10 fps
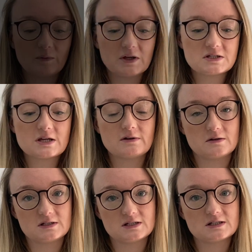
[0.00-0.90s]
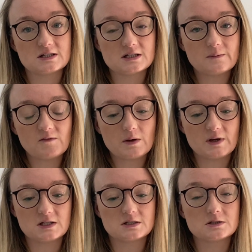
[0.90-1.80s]
also noticed that some of our
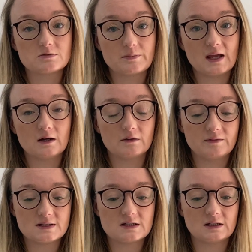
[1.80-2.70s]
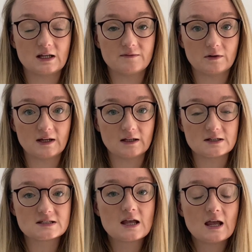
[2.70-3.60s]
patients remain on Ventolin
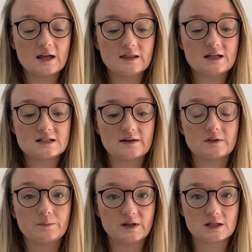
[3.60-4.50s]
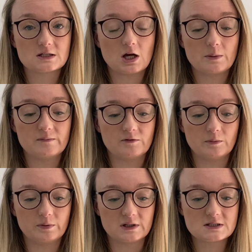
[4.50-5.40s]
Evohalers, and these have the biggest carbon
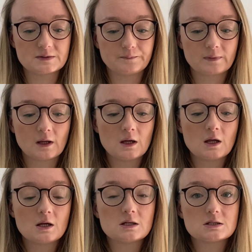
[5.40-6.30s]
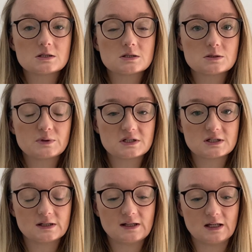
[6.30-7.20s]
footprint.
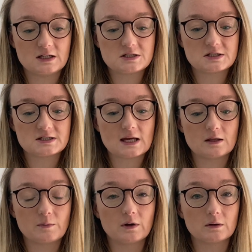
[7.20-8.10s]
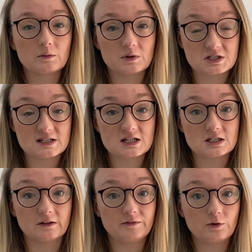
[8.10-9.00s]
Switching these to Salamol, which is
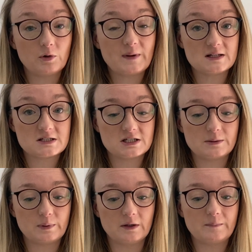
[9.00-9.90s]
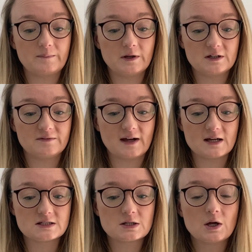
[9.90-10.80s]
actually 4 pence cheaper per
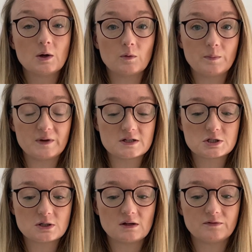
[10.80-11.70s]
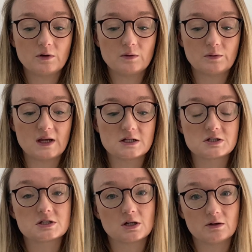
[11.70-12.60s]
device, would be a straightforward way to
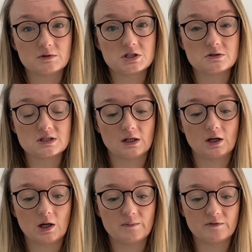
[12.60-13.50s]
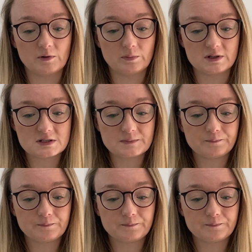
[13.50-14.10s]
start reducing carbon footprint.